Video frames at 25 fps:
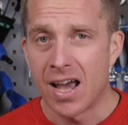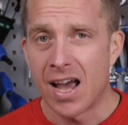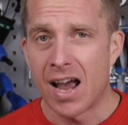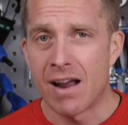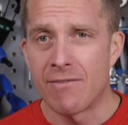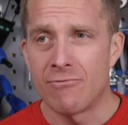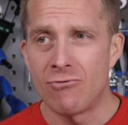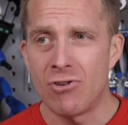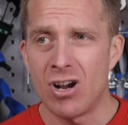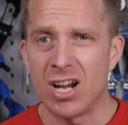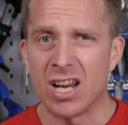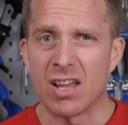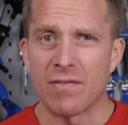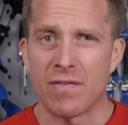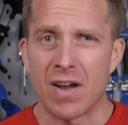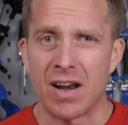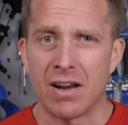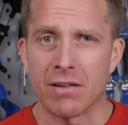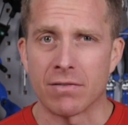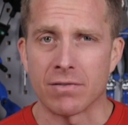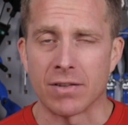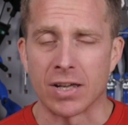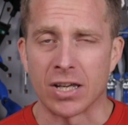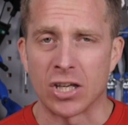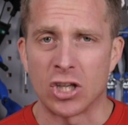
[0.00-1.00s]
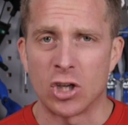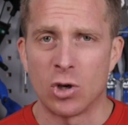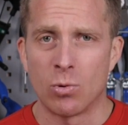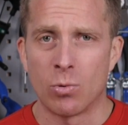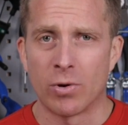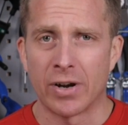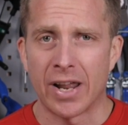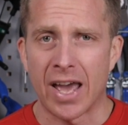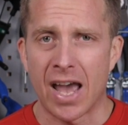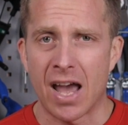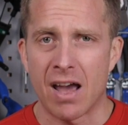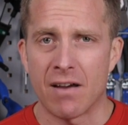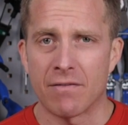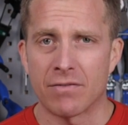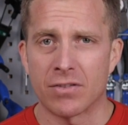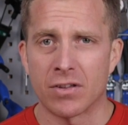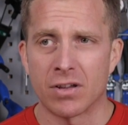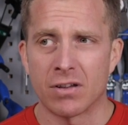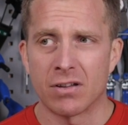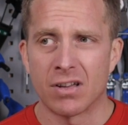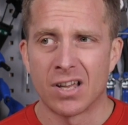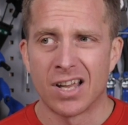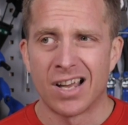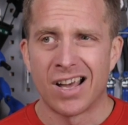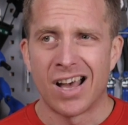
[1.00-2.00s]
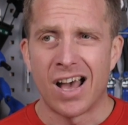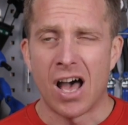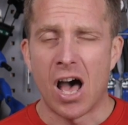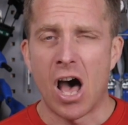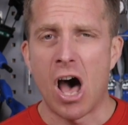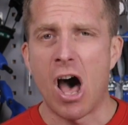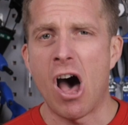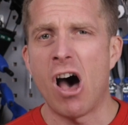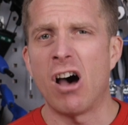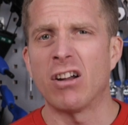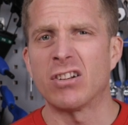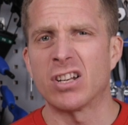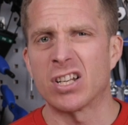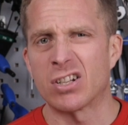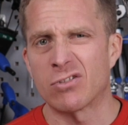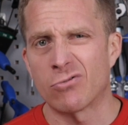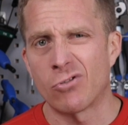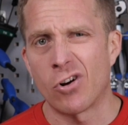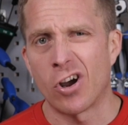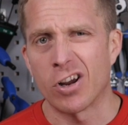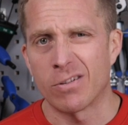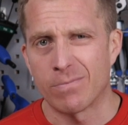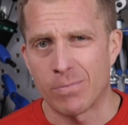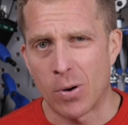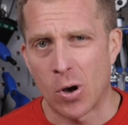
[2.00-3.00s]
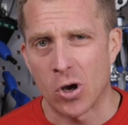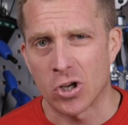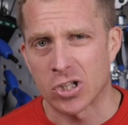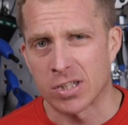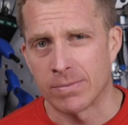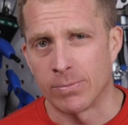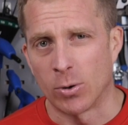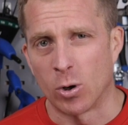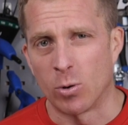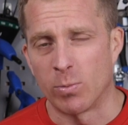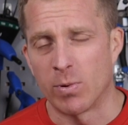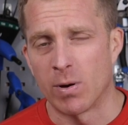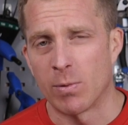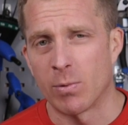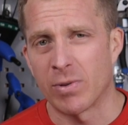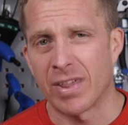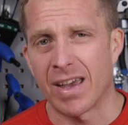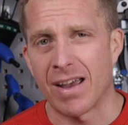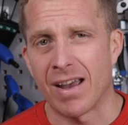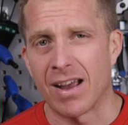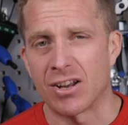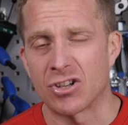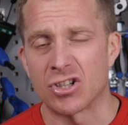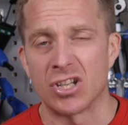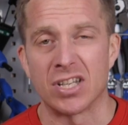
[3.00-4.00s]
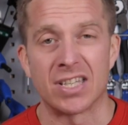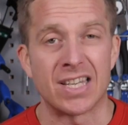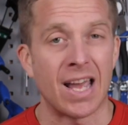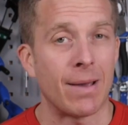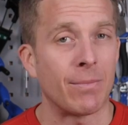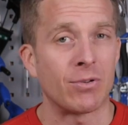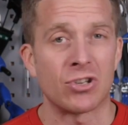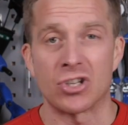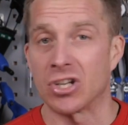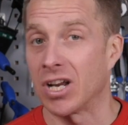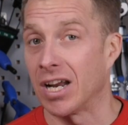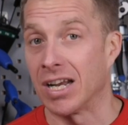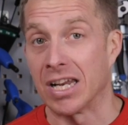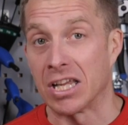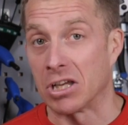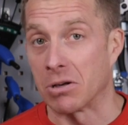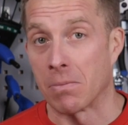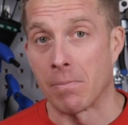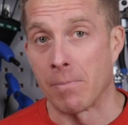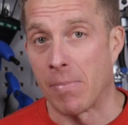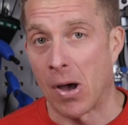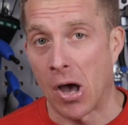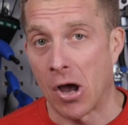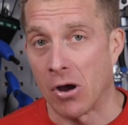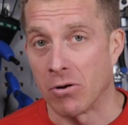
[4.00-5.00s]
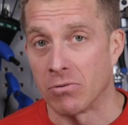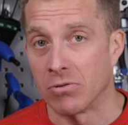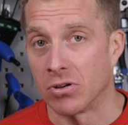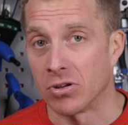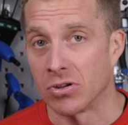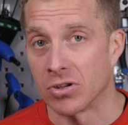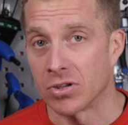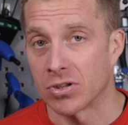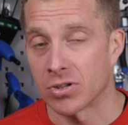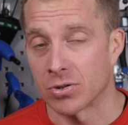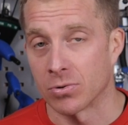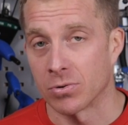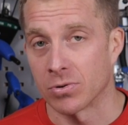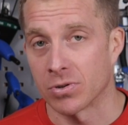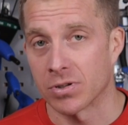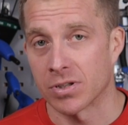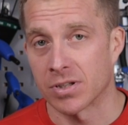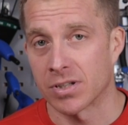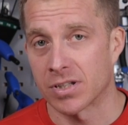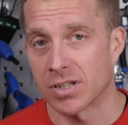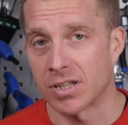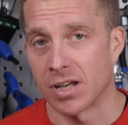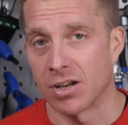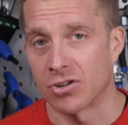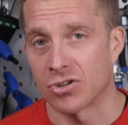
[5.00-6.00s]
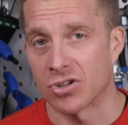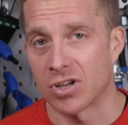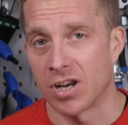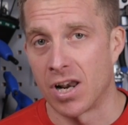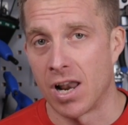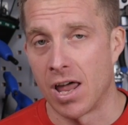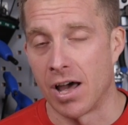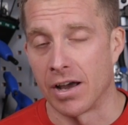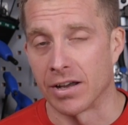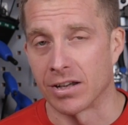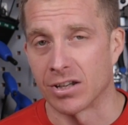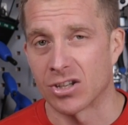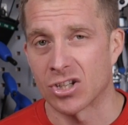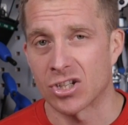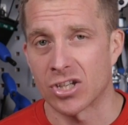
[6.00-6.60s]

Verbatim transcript: and really, if anything, you wanna have the hardest ride possible, but without actually damaging any components or such like.